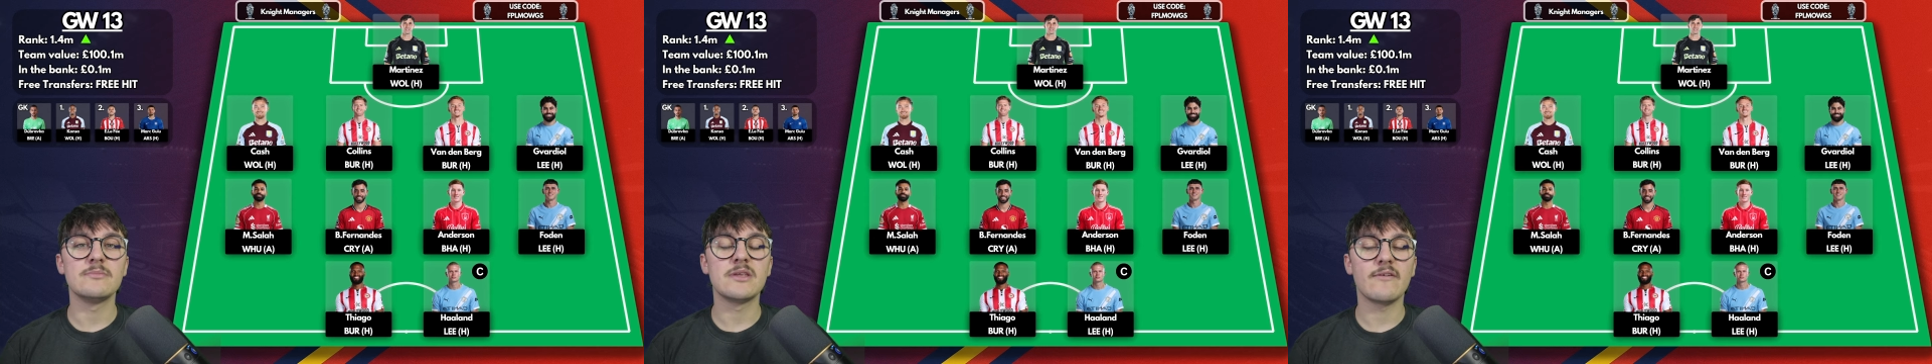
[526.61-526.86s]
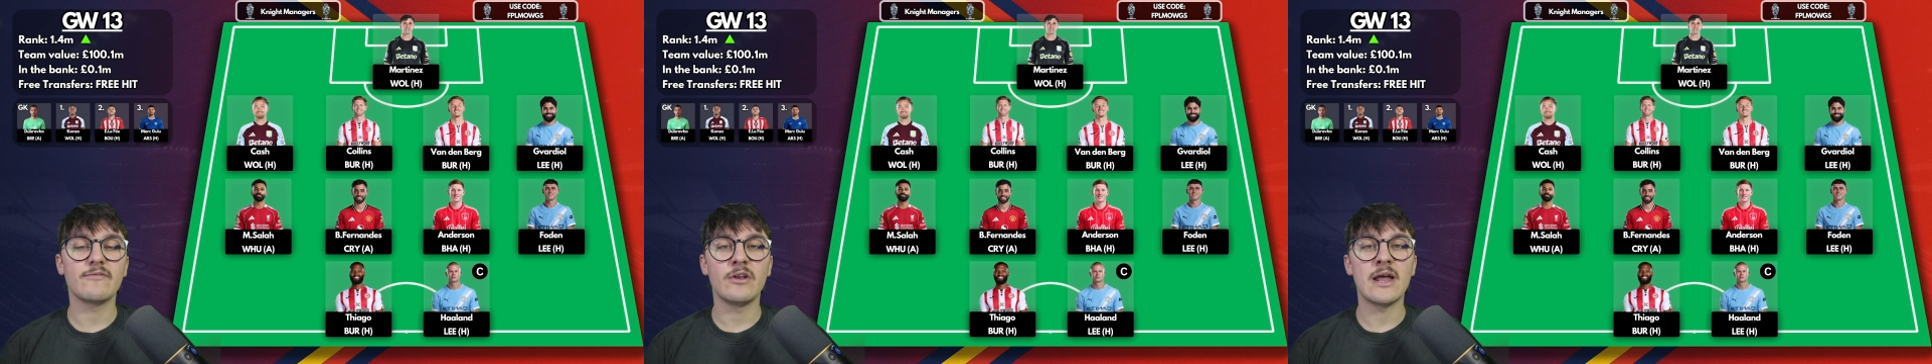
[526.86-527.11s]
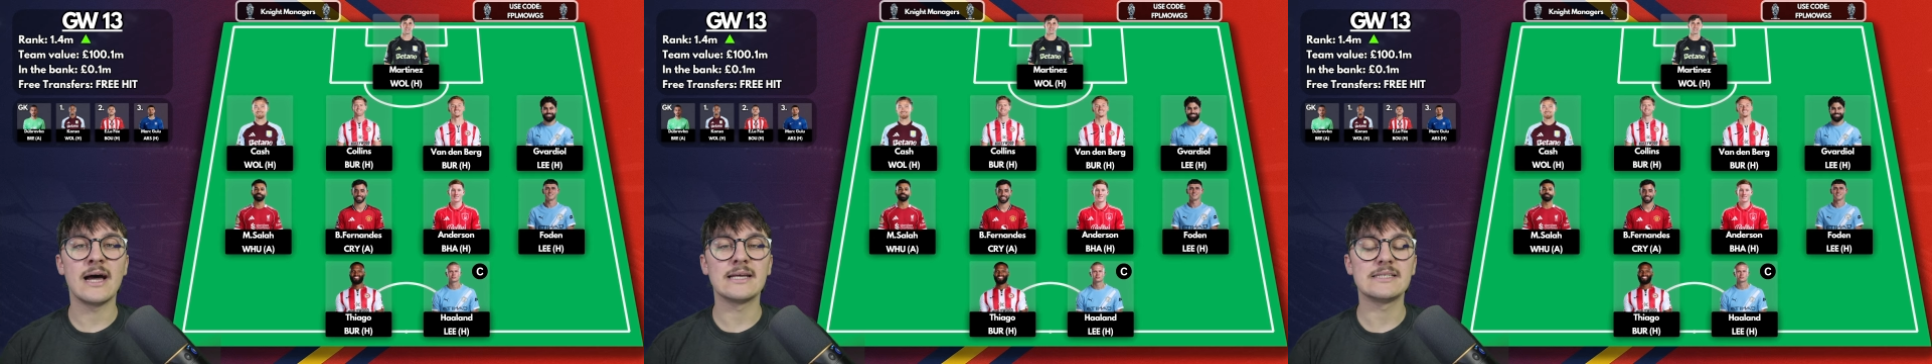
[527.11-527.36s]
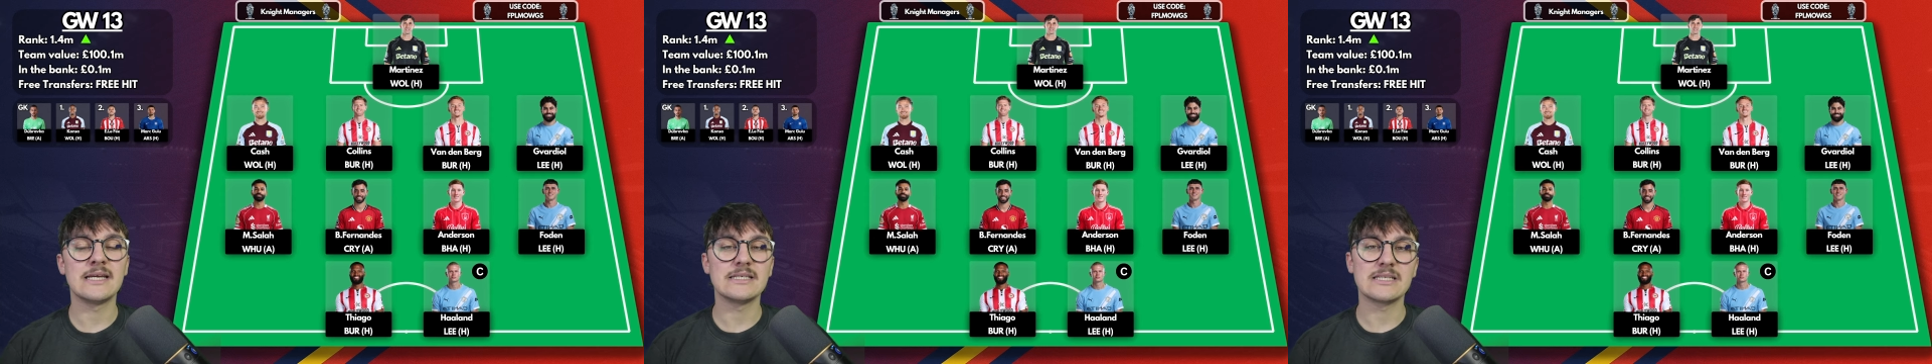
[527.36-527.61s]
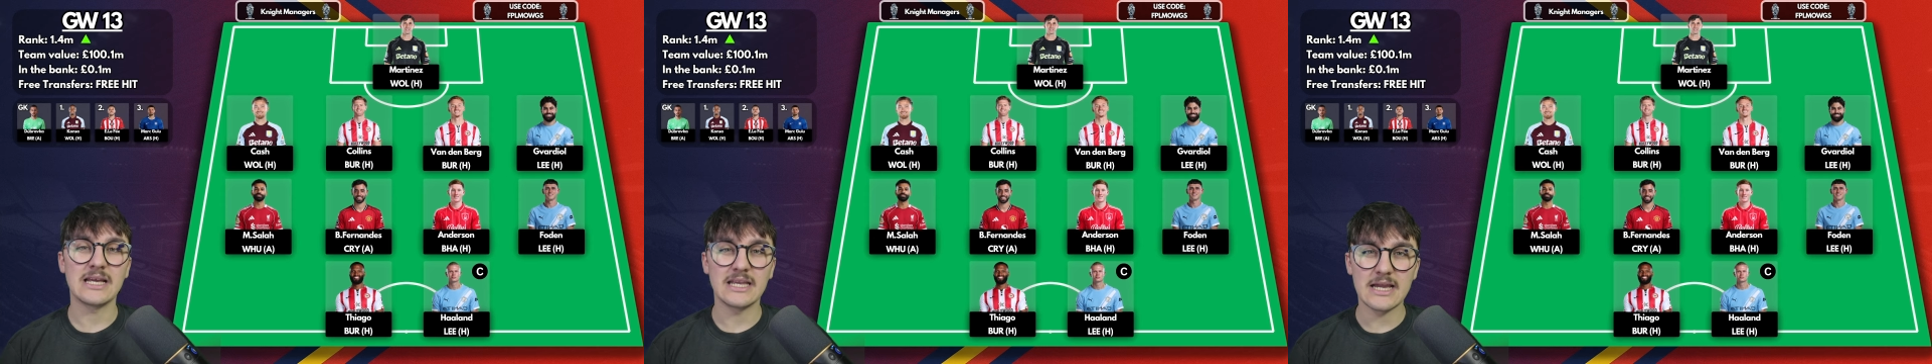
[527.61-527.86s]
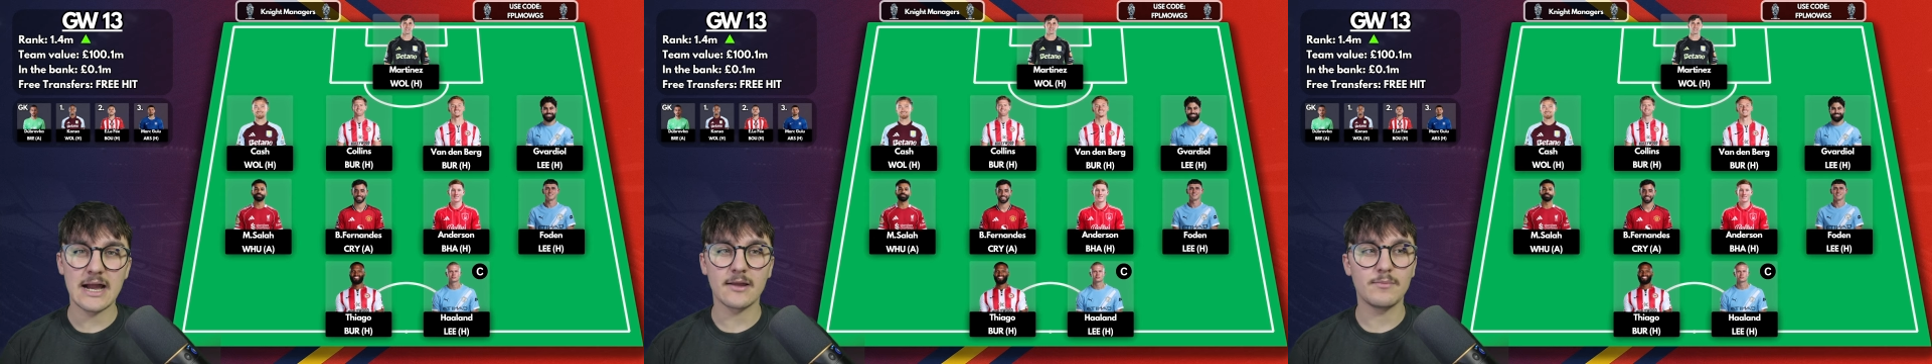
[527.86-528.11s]
different assets like
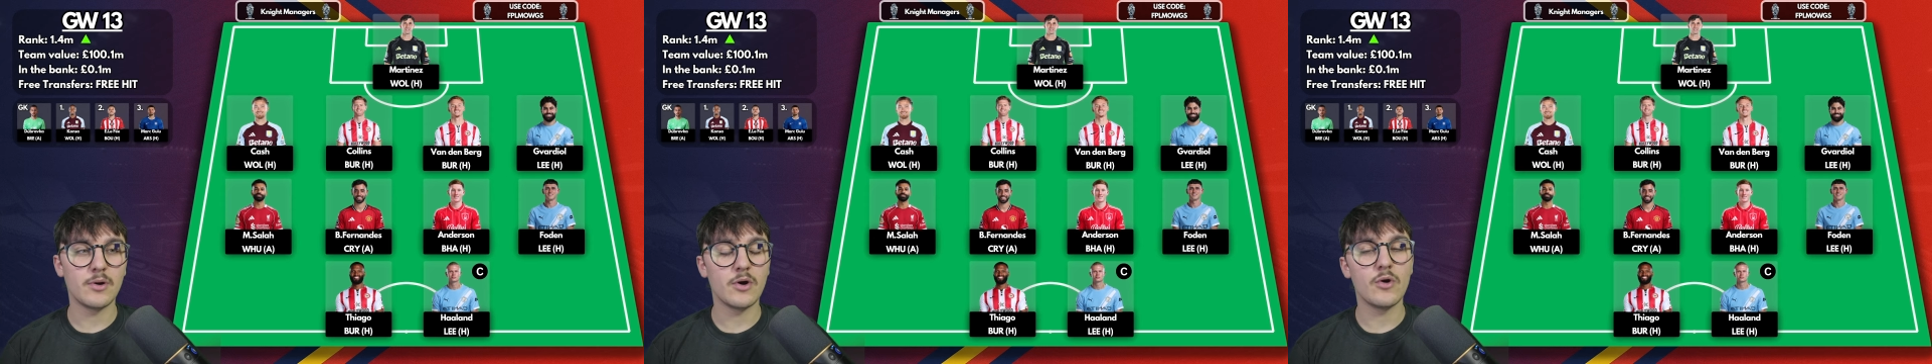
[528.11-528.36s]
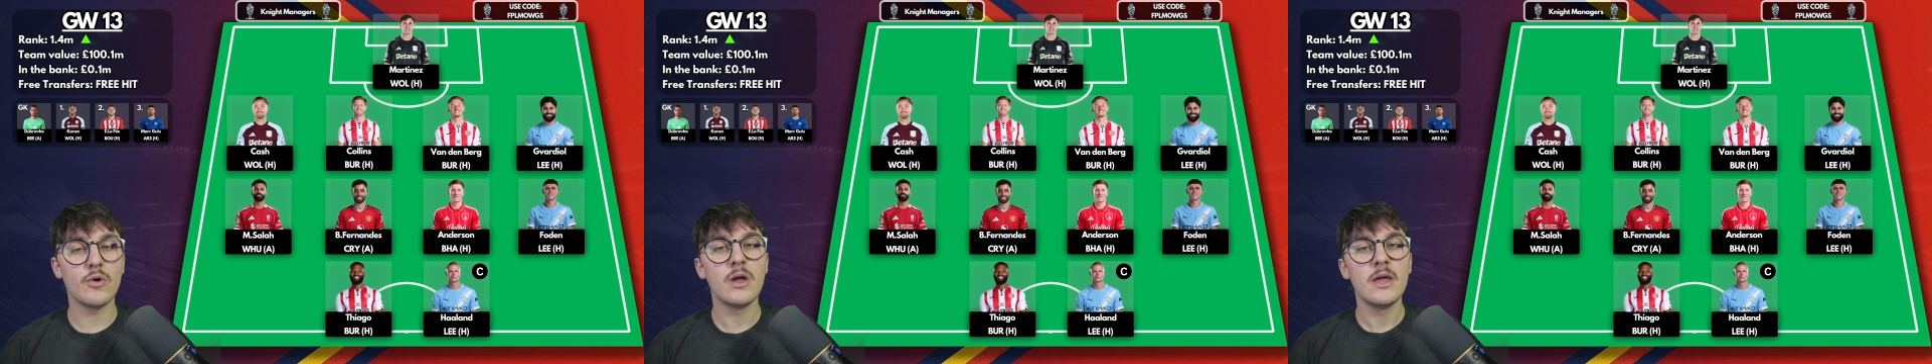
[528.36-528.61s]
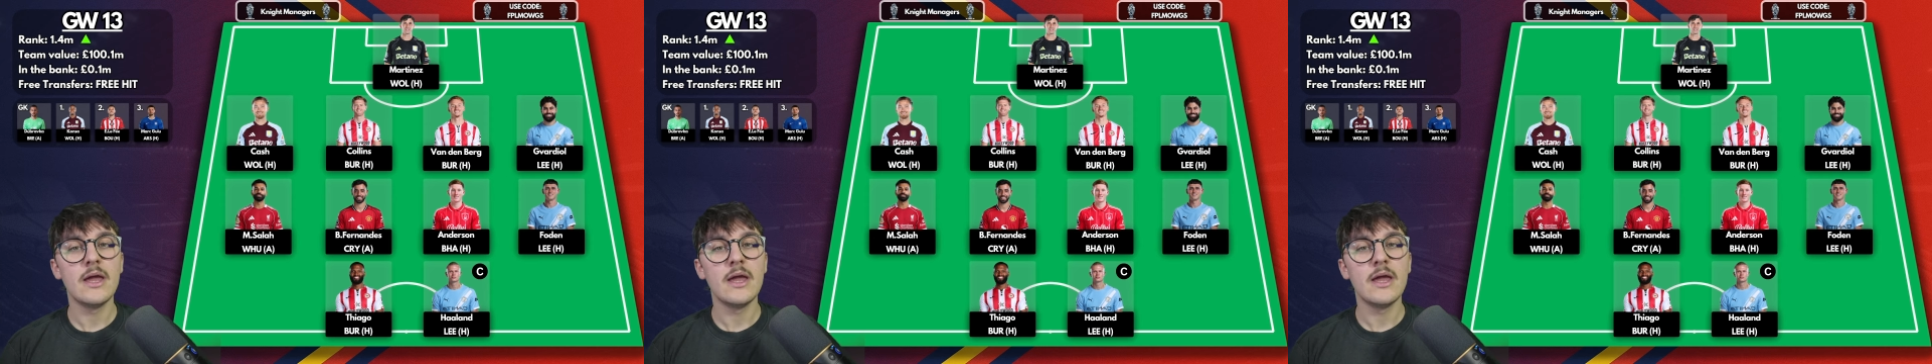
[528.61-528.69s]
Gakpo?